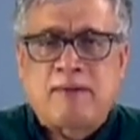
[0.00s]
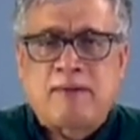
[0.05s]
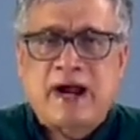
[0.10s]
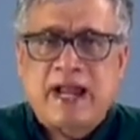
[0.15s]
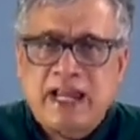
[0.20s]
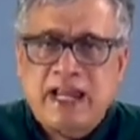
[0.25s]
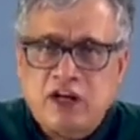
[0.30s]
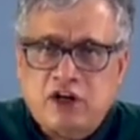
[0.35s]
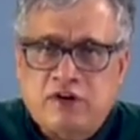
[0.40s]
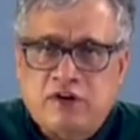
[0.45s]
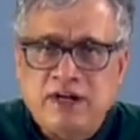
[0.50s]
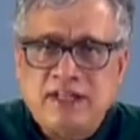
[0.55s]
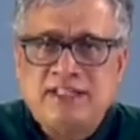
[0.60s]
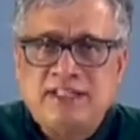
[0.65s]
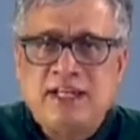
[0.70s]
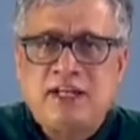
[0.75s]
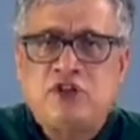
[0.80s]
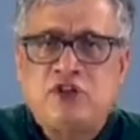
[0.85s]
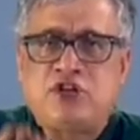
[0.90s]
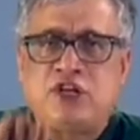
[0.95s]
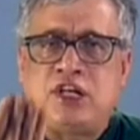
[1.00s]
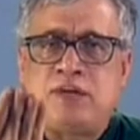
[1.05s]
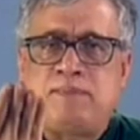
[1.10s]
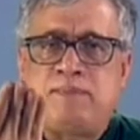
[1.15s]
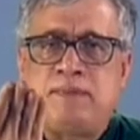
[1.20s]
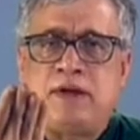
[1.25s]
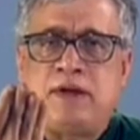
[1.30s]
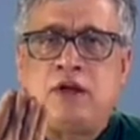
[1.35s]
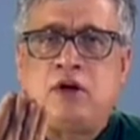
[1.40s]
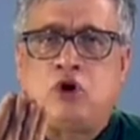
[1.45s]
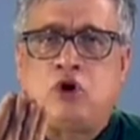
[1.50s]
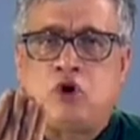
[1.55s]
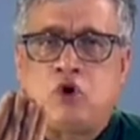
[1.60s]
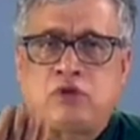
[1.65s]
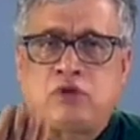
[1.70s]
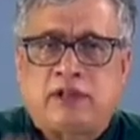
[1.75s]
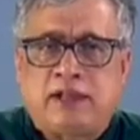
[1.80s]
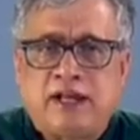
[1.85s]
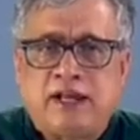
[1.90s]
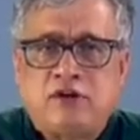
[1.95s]
increasing GDP growth
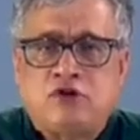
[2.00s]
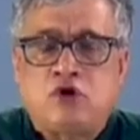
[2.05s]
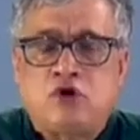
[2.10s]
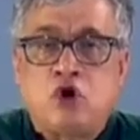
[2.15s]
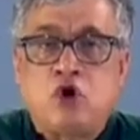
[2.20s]
linked